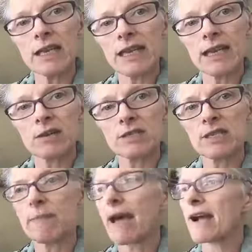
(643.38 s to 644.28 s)
here to the
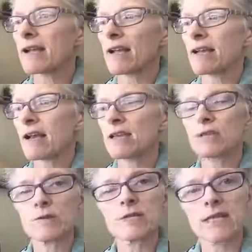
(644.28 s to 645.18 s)
back, and I
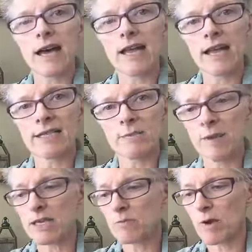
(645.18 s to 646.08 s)
use that as a
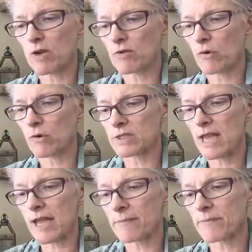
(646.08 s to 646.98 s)
page marker the whole
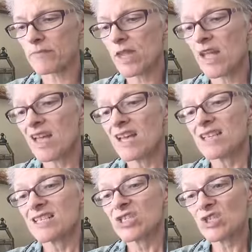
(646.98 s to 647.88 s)
time.
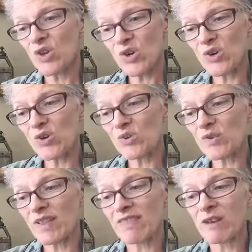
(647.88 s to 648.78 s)

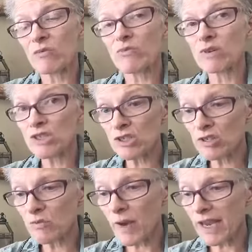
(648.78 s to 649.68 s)
So the
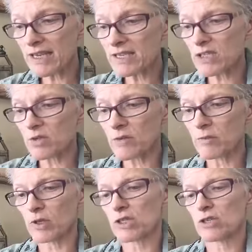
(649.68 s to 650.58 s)
original way to do a
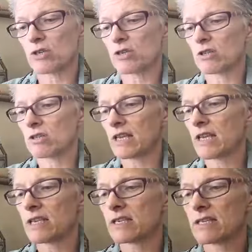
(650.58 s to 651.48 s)
bullet journal
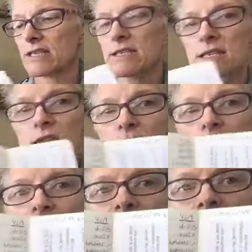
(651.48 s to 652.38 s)
is you
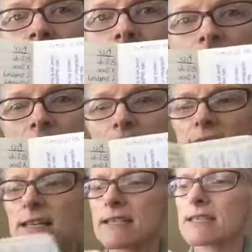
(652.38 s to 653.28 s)
have an
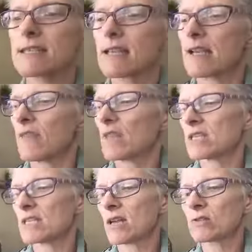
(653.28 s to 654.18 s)
index
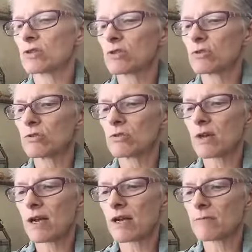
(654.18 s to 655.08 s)
that tells you
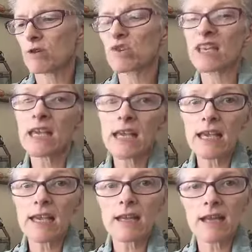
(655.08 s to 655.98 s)
your
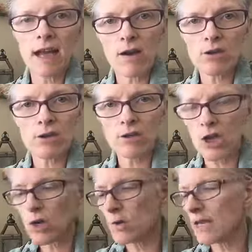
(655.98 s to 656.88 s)
key and how you're
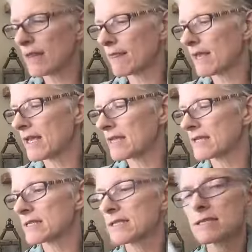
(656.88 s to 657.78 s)
coding
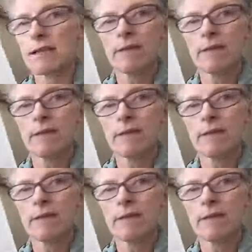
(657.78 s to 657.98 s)
things.